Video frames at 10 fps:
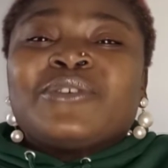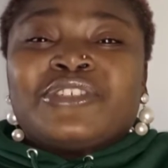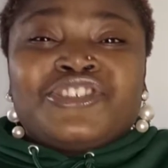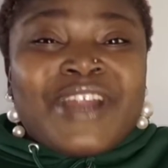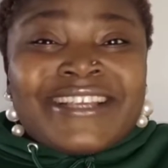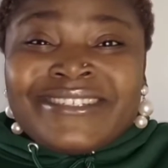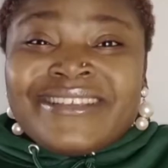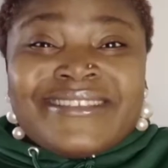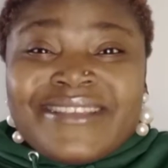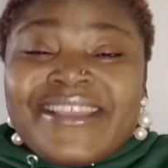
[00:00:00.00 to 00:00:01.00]
to trash
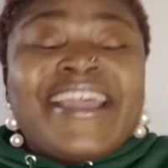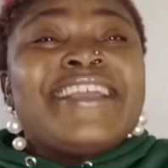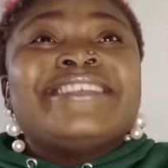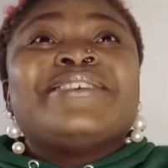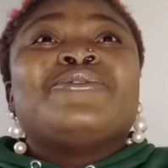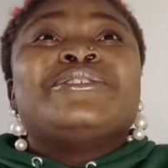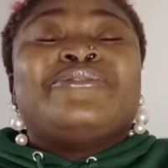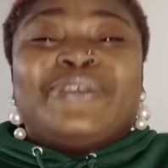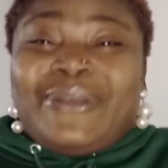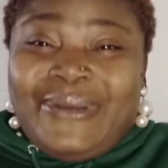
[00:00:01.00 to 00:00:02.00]
things here is even
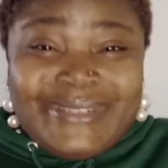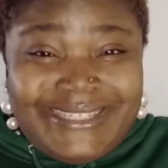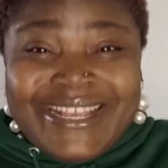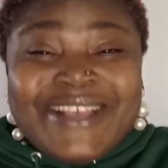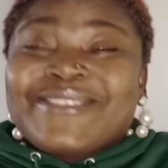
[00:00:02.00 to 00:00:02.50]
difficult.